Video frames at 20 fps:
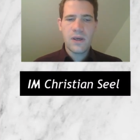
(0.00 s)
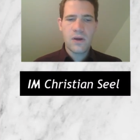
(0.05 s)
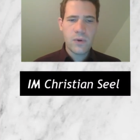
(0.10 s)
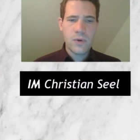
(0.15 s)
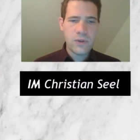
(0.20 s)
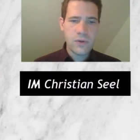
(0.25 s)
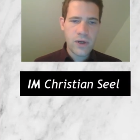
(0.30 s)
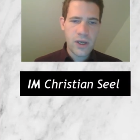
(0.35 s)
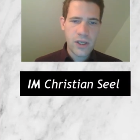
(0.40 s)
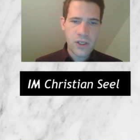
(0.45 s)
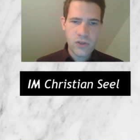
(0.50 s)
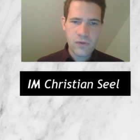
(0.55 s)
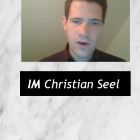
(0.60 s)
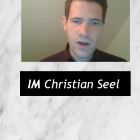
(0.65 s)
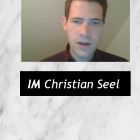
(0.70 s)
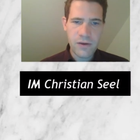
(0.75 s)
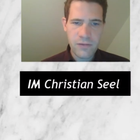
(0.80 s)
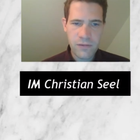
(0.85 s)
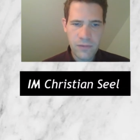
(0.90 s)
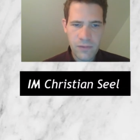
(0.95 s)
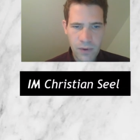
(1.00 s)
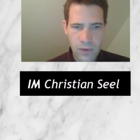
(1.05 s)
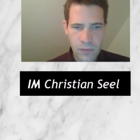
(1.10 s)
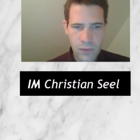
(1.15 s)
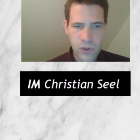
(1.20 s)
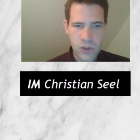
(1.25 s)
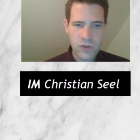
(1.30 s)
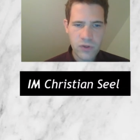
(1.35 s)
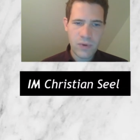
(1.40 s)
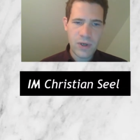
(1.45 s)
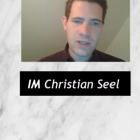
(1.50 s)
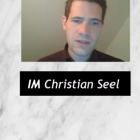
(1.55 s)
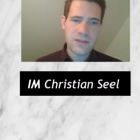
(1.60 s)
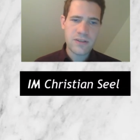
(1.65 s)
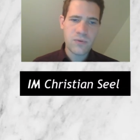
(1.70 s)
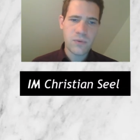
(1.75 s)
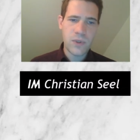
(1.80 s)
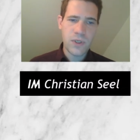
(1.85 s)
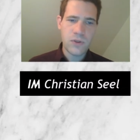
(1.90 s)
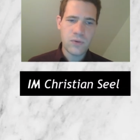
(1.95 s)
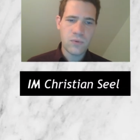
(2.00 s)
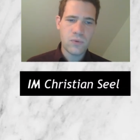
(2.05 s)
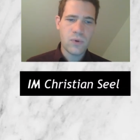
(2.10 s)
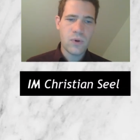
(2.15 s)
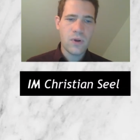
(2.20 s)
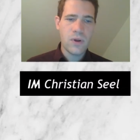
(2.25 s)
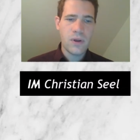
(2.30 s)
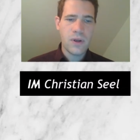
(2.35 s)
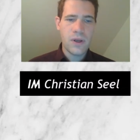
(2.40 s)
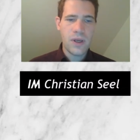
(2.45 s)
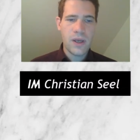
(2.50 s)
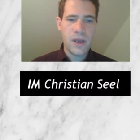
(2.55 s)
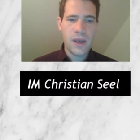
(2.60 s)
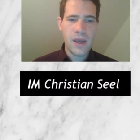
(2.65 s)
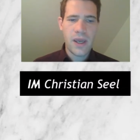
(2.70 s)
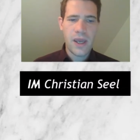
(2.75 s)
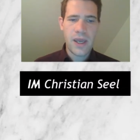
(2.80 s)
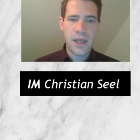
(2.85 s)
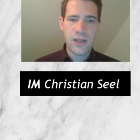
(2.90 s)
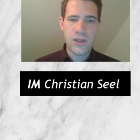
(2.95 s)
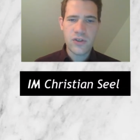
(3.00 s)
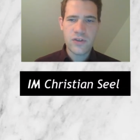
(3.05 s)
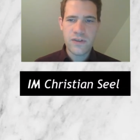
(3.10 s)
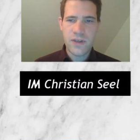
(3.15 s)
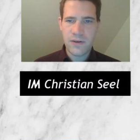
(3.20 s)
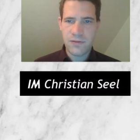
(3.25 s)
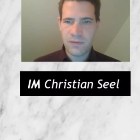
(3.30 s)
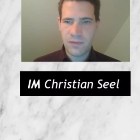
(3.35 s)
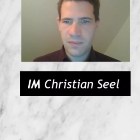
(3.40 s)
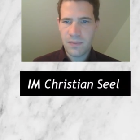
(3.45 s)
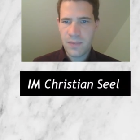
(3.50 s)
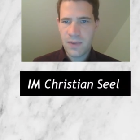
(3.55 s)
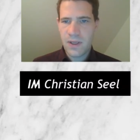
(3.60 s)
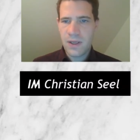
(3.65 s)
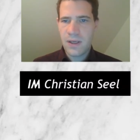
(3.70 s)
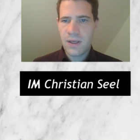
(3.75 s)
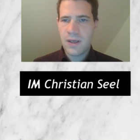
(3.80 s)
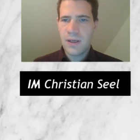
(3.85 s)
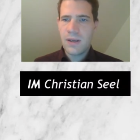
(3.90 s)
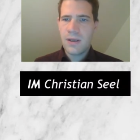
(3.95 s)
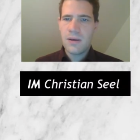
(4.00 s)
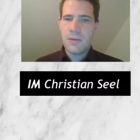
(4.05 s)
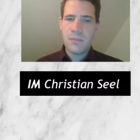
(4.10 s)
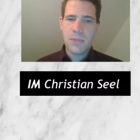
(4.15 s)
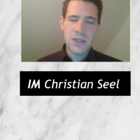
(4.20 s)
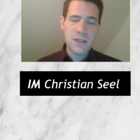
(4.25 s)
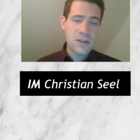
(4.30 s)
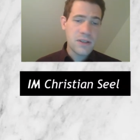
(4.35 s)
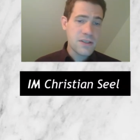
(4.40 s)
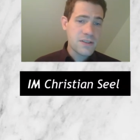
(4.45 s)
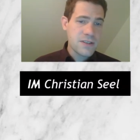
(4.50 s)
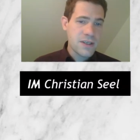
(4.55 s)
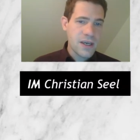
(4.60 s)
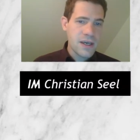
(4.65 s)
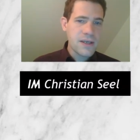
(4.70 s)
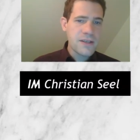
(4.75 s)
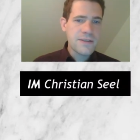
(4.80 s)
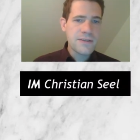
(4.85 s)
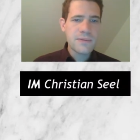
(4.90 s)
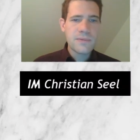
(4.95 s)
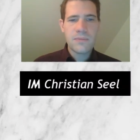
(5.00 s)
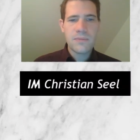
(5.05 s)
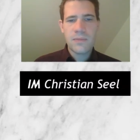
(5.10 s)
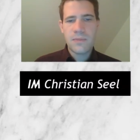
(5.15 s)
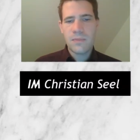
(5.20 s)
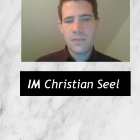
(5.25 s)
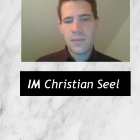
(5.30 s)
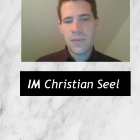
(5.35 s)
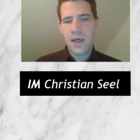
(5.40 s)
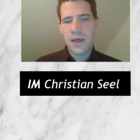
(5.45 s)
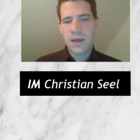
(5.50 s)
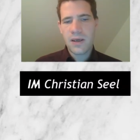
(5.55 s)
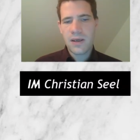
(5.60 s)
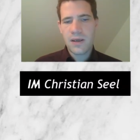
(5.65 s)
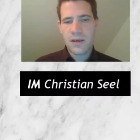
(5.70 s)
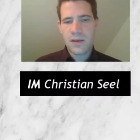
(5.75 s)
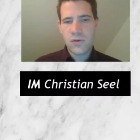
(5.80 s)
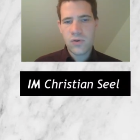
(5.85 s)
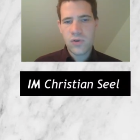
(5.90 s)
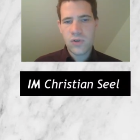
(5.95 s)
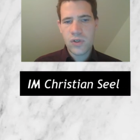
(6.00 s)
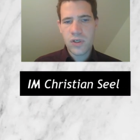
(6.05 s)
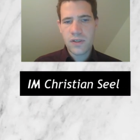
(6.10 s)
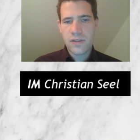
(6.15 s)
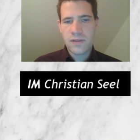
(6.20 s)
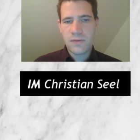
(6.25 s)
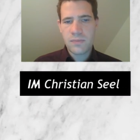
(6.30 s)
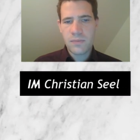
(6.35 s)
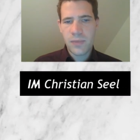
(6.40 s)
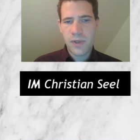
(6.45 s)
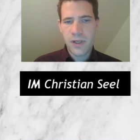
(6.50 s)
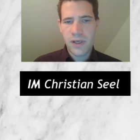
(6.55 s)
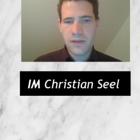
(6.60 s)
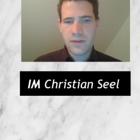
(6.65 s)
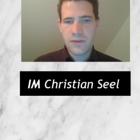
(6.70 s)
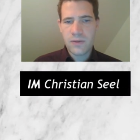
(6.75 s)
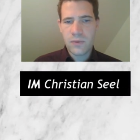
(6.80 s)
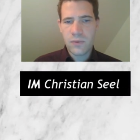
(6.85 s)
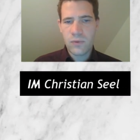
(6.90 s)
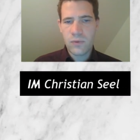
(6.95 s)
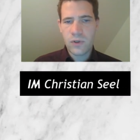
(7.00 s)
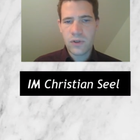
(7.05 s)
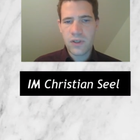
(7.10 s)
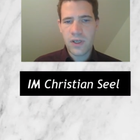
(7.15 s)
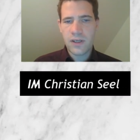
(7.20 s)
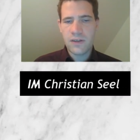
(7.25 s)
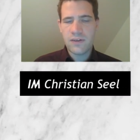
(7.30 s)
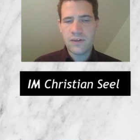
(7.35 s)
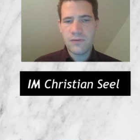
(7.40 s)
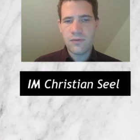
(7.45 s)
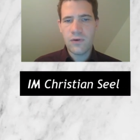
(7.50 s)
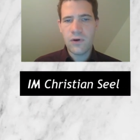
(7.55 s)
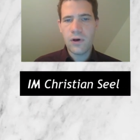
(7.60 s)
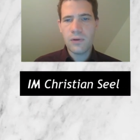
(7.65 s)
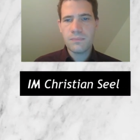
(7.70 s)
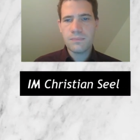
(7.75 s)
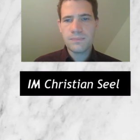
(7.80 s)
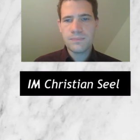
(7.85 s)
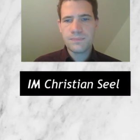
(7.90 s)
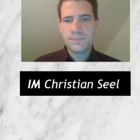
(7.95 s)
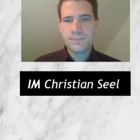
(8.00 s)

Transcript: Queen to h5, which threatens queen to h7. But in this case, black just plays rook takes e4,